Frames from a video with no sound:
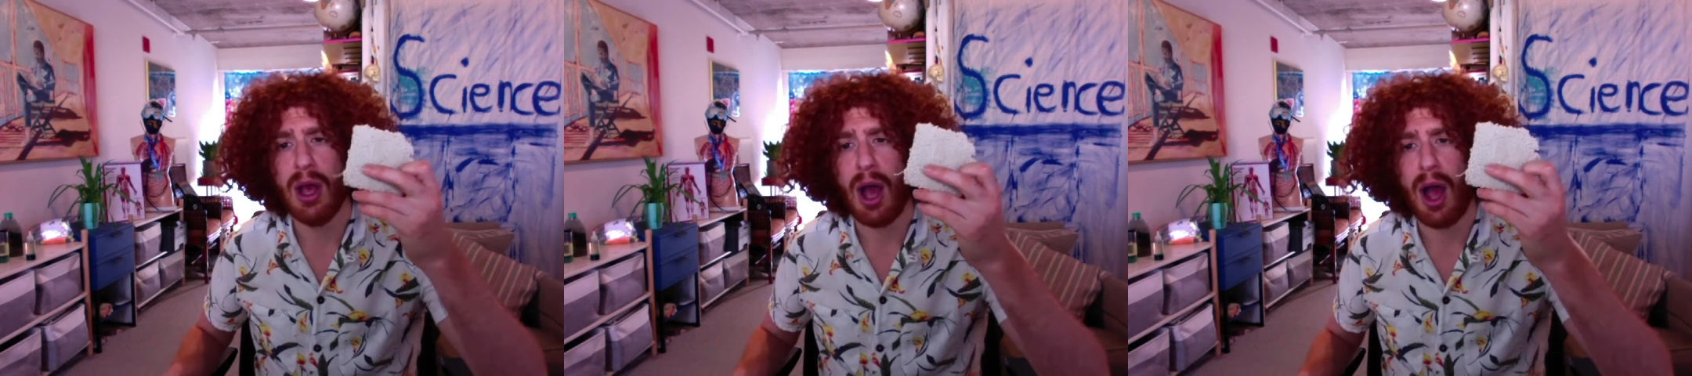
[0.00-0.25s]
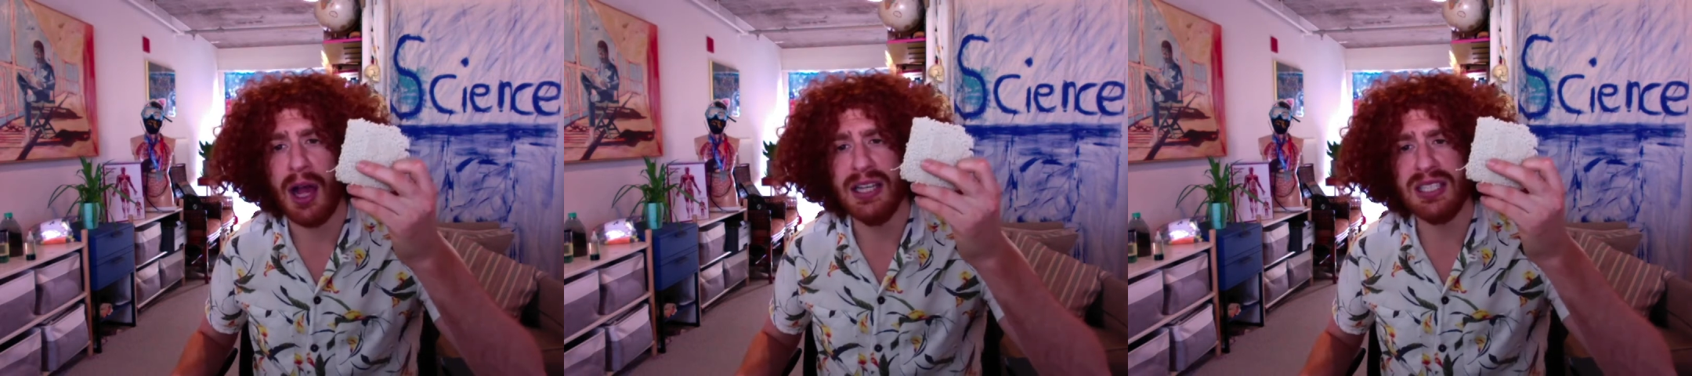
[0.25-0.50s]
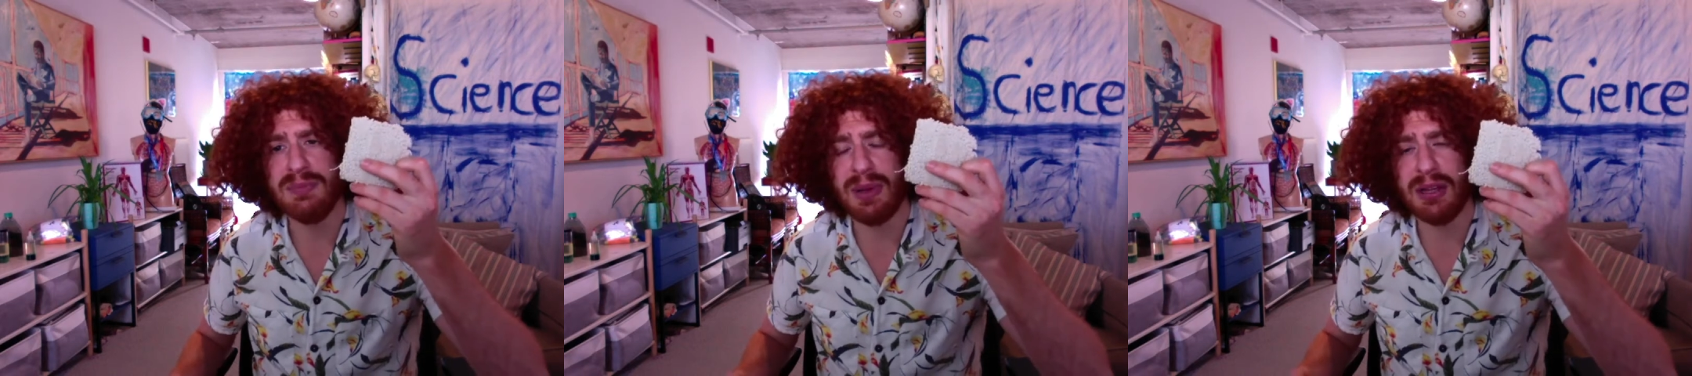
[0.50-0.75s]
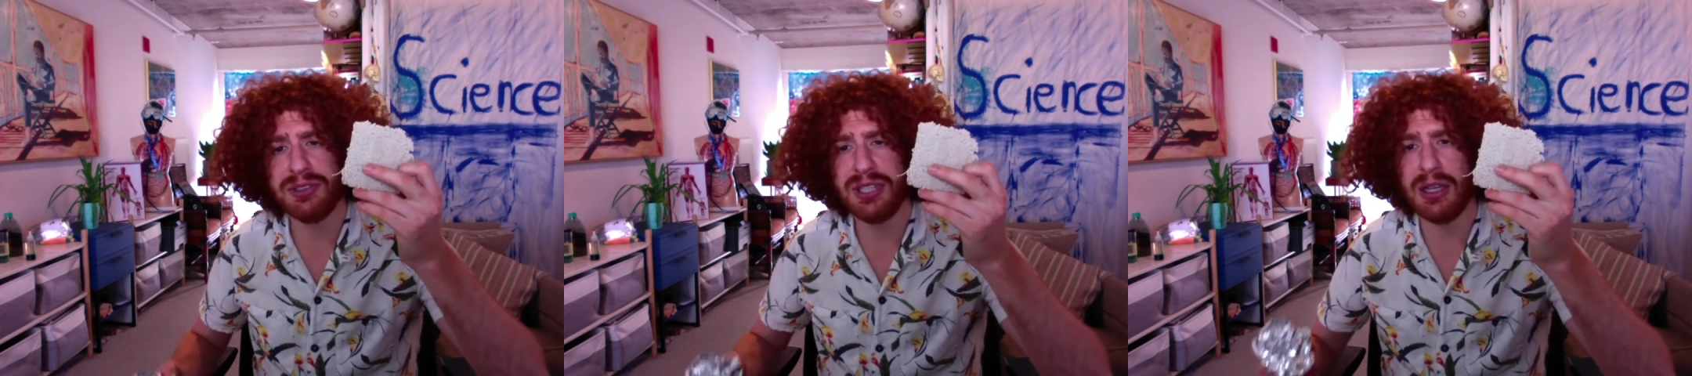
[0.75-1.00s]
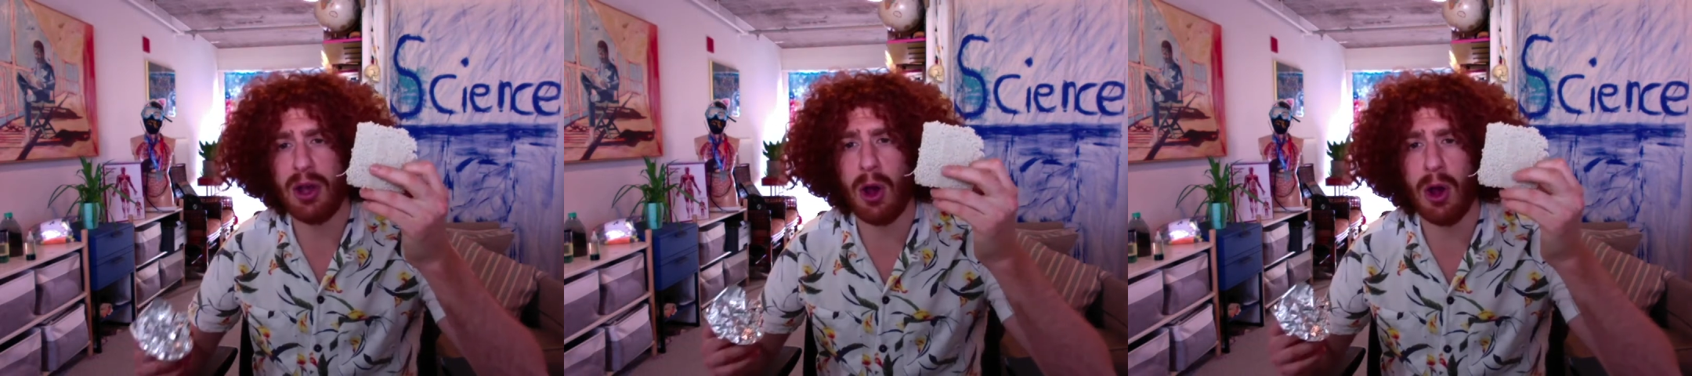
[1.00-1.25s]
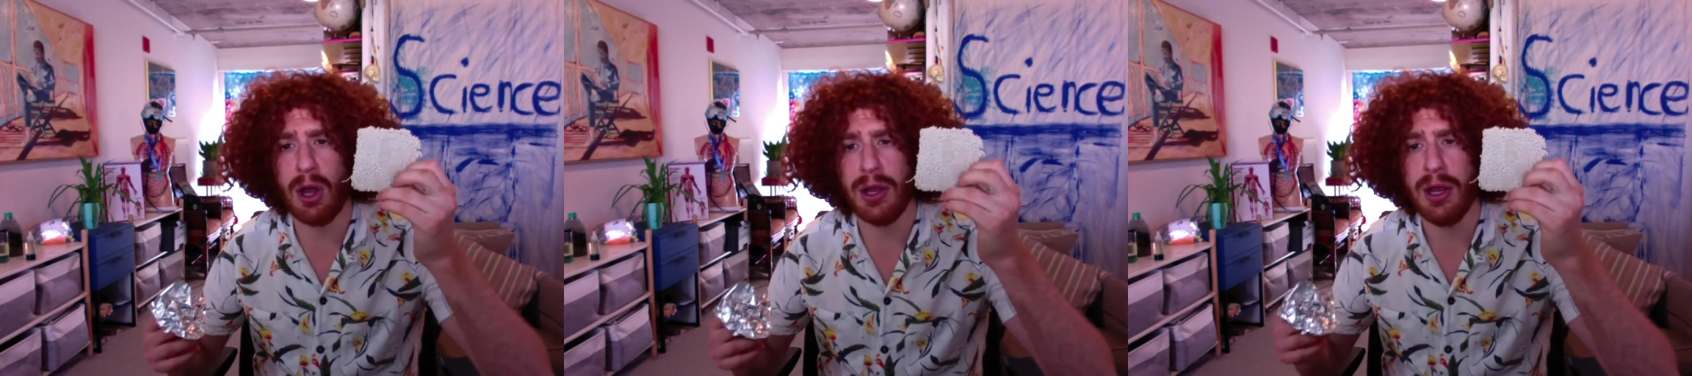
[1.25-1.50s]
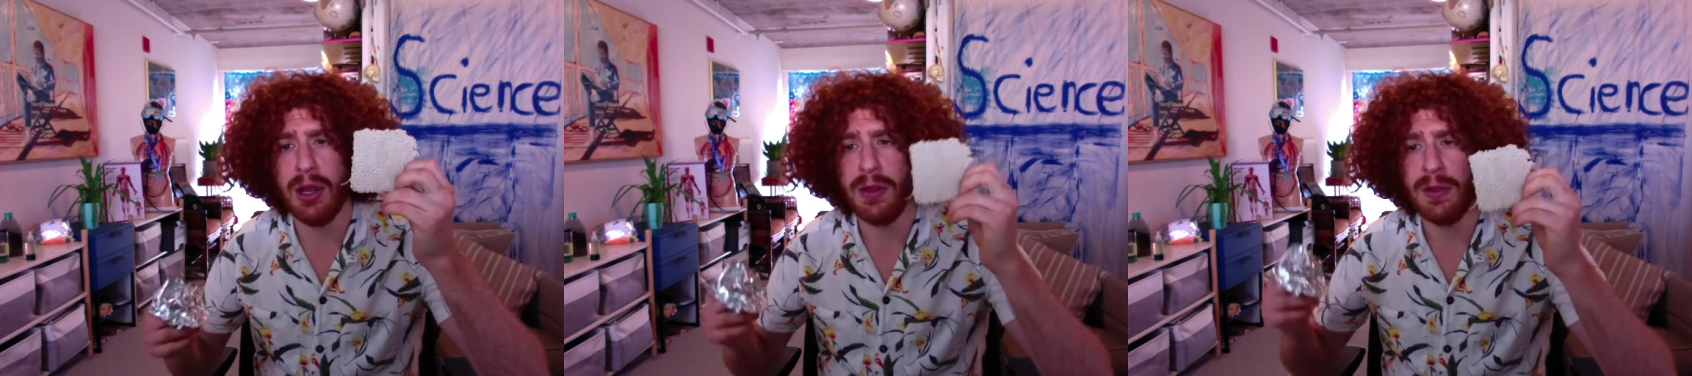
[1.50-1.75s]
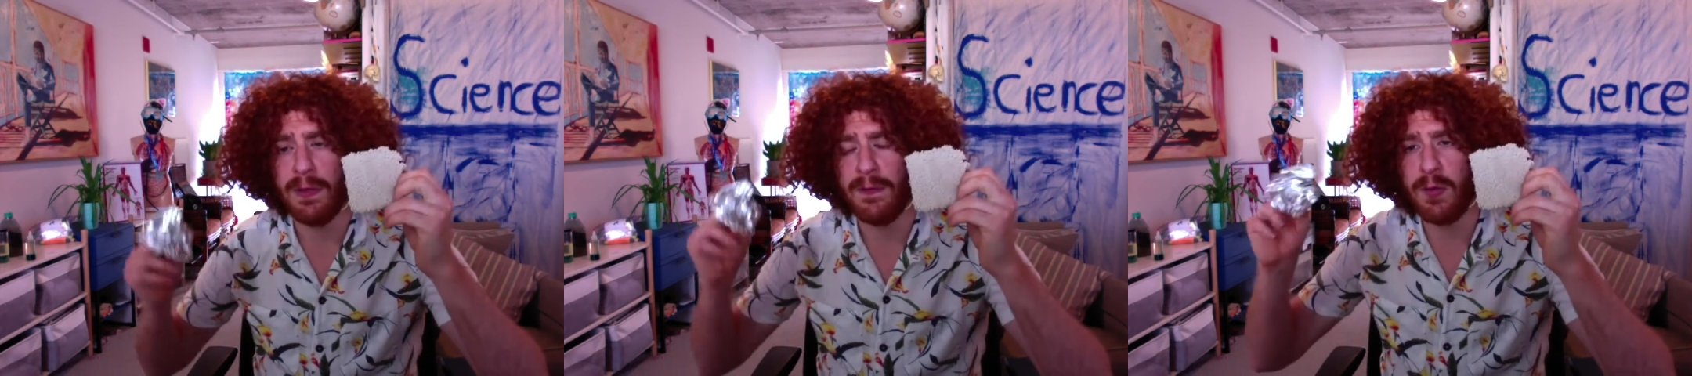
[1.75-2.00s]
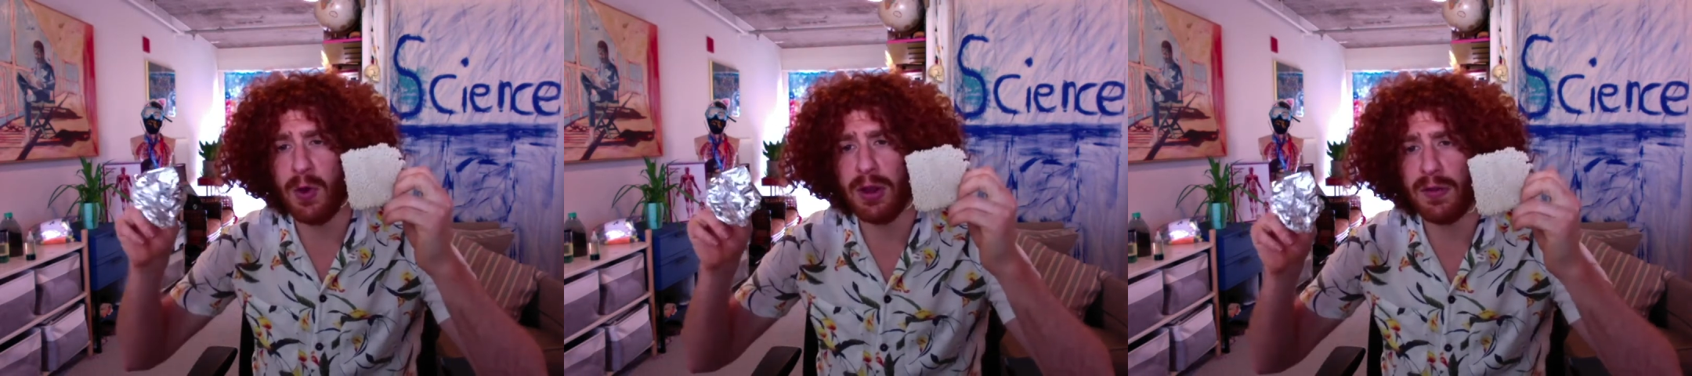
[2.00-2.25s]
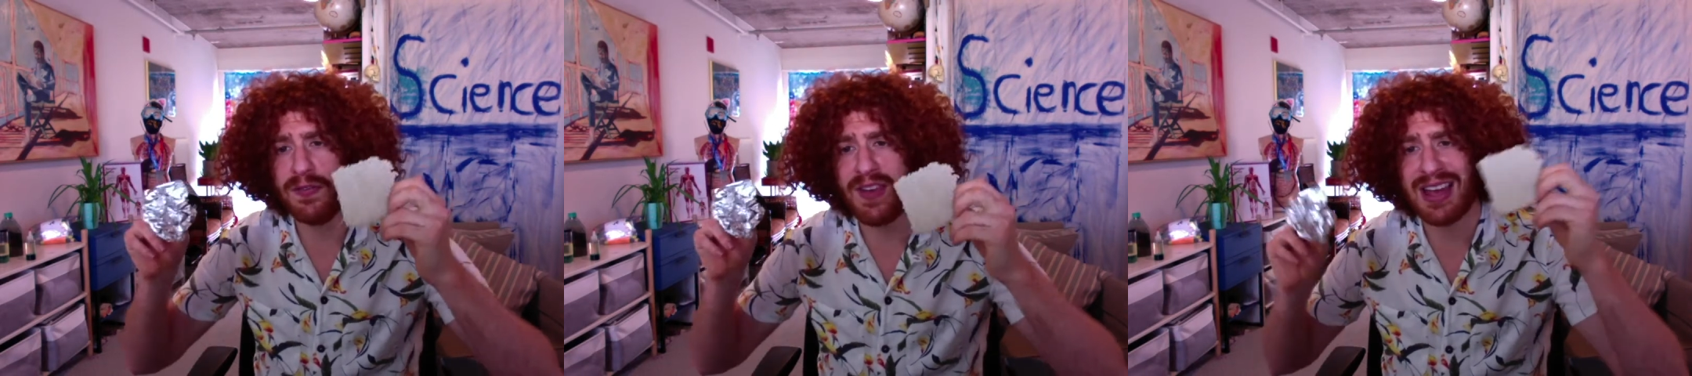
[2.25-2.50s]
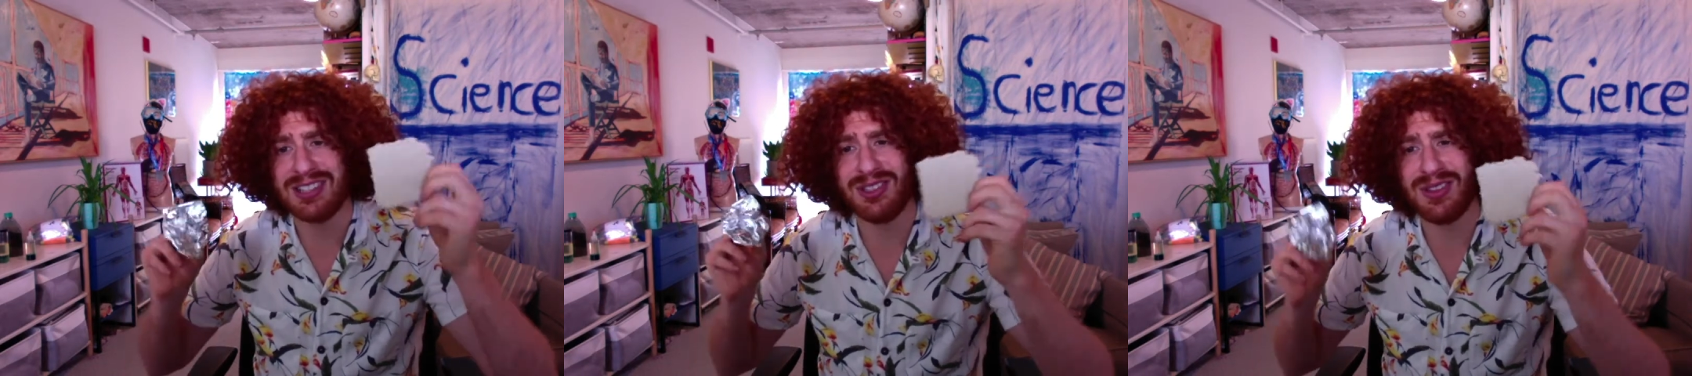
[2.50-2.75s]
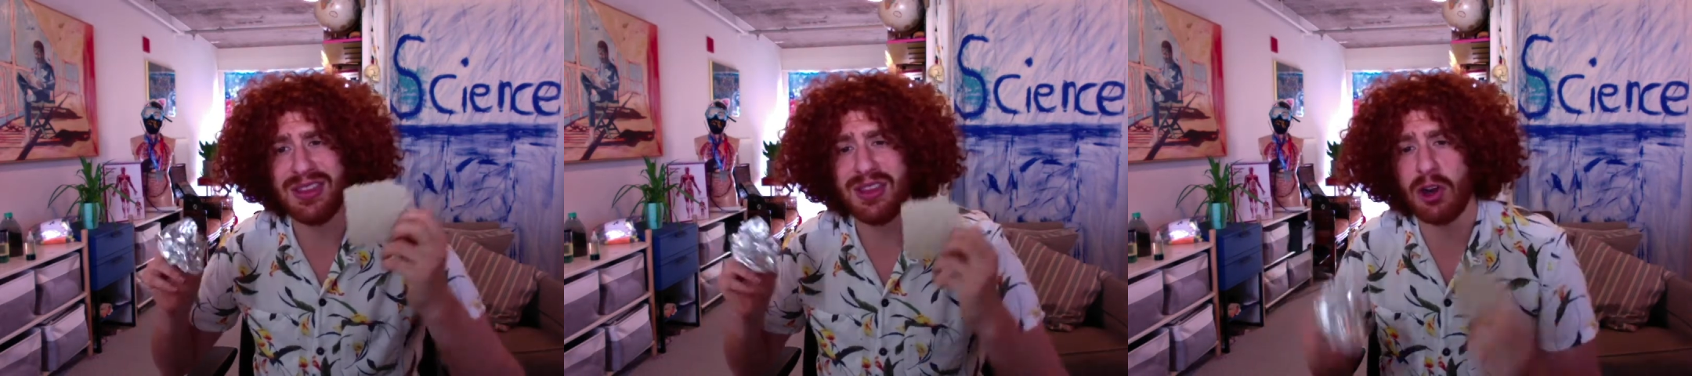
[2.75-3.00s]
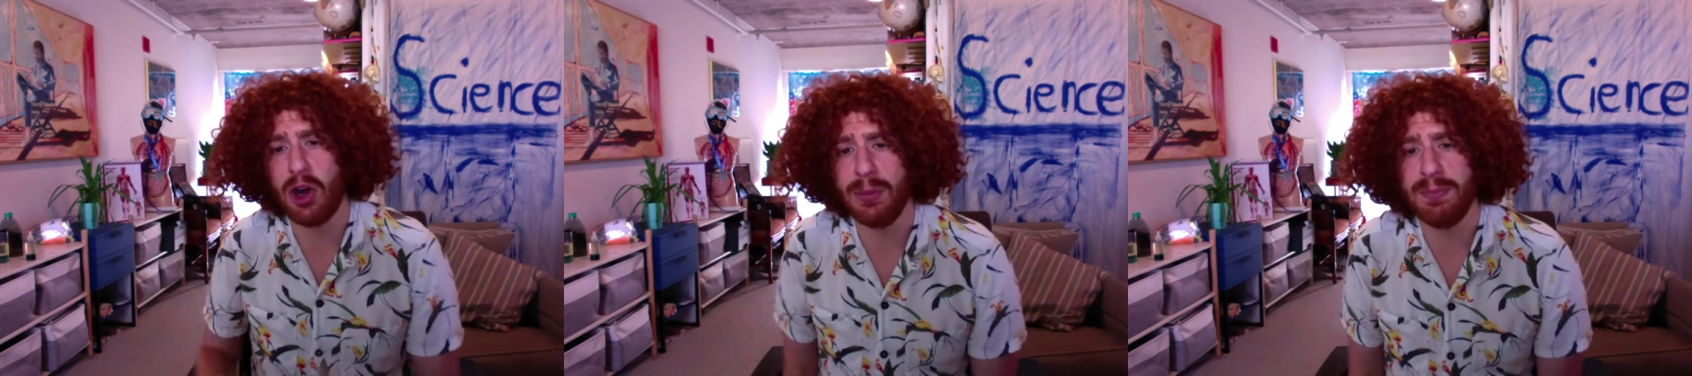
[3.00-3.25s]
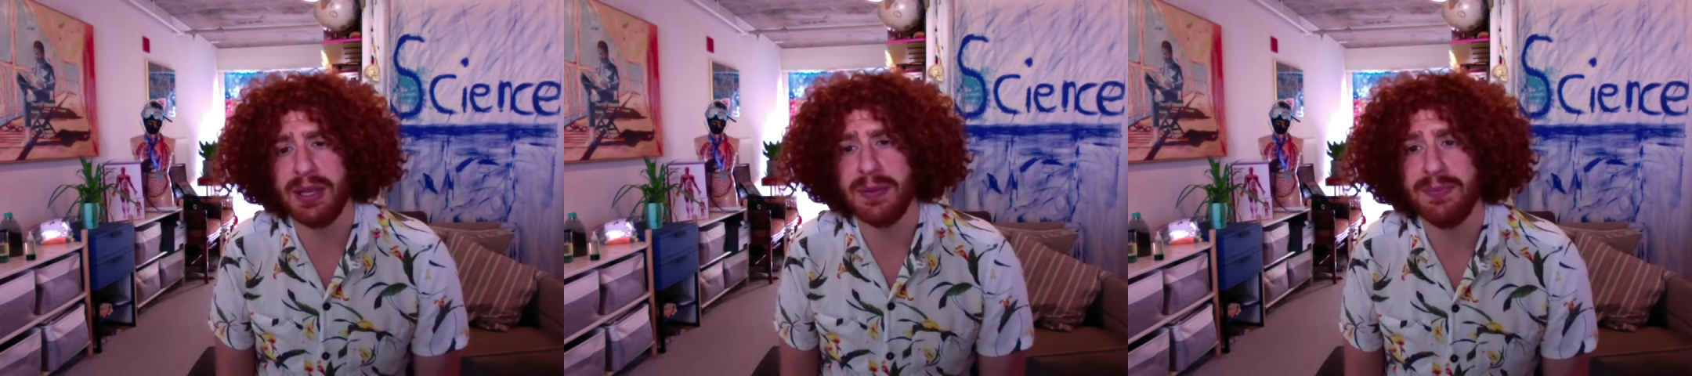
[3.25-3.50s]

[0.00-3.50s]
ice melting on the foil faster than the carpet.